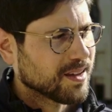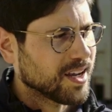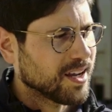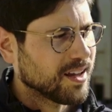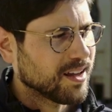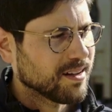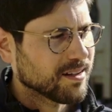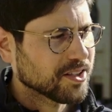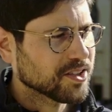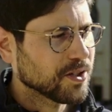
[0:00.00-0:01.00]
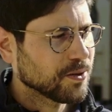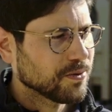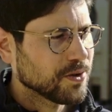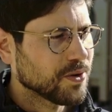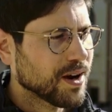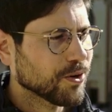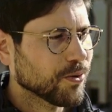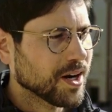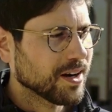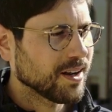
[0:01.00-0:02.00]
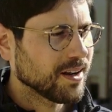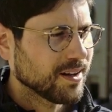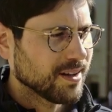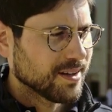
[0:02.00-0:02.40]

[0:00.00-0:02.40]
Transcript: and because you never want to,